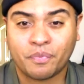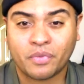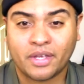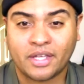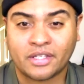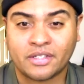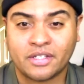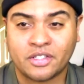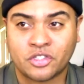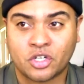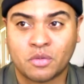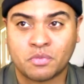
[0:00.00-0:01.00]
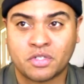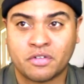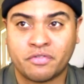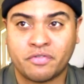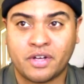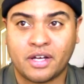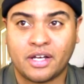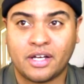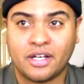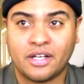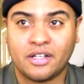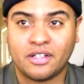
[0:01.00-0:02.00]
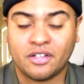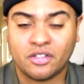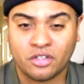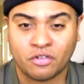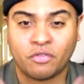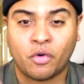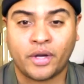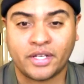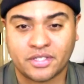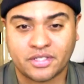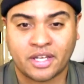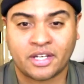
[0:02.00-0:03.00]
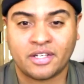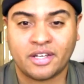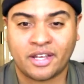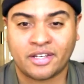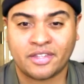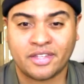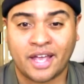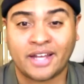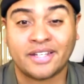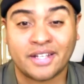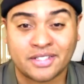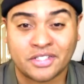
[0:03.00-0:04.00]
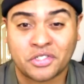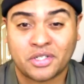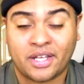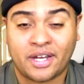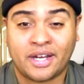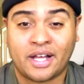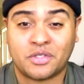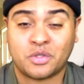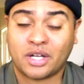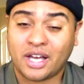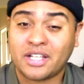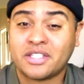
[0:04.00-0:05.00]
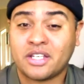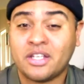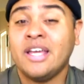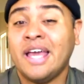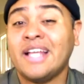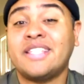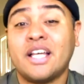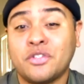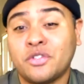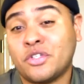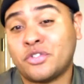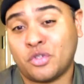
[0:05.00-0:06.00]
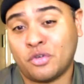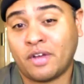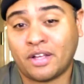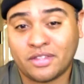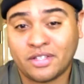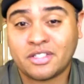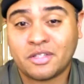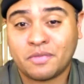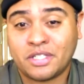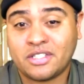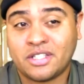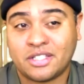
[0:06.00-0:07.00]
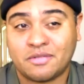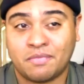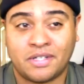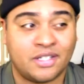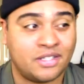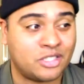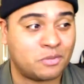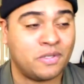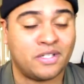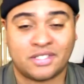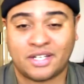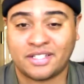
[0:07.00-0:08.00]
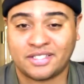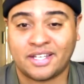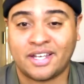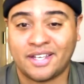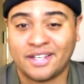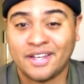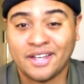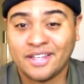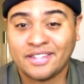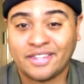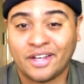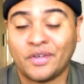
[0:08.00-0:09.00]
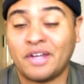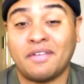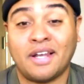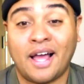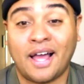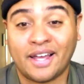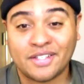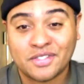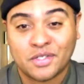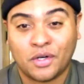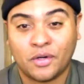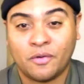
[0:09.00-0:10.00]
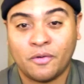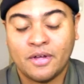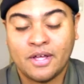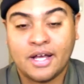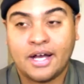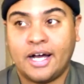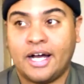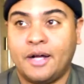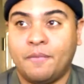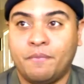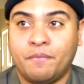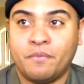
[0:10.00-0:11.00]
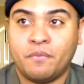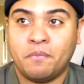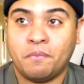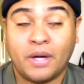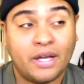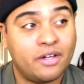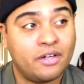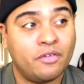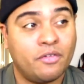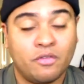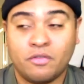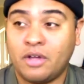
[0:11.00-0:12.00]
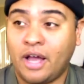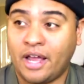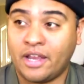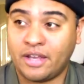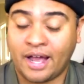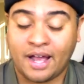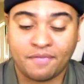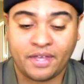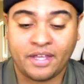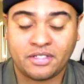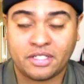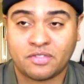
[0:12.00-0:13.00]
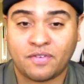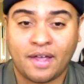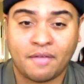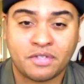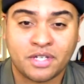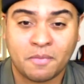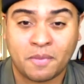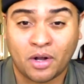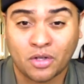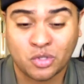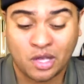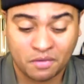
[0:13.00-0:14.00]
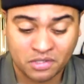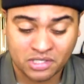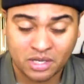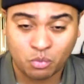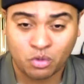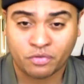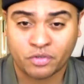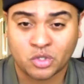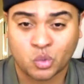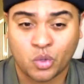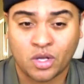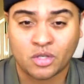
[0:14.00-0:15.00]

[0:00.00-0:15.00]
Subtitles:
in terms of your voice and the ideas that you're laying out. So it tells you the truth. These are the speakers that I say they'll never lie. So, but I have the HS5s here, but I also have a subwoofer as well.